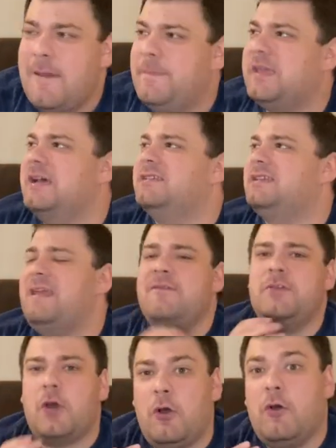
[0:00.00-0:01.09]
because
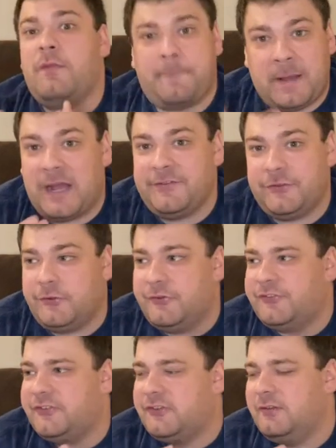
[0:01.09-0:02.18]
even though the
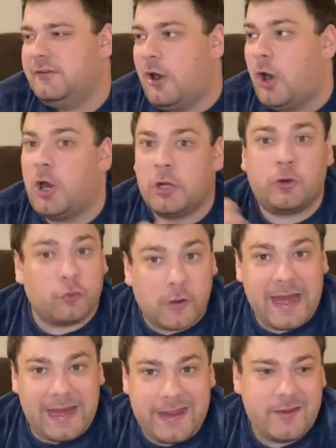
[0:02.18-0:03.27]
puzzles are
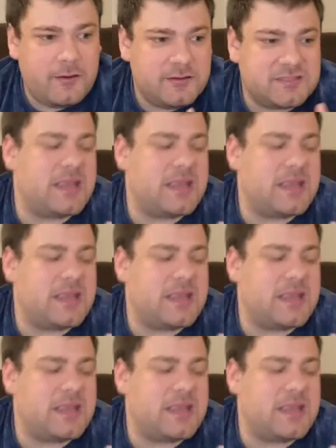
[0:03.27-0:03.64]
great,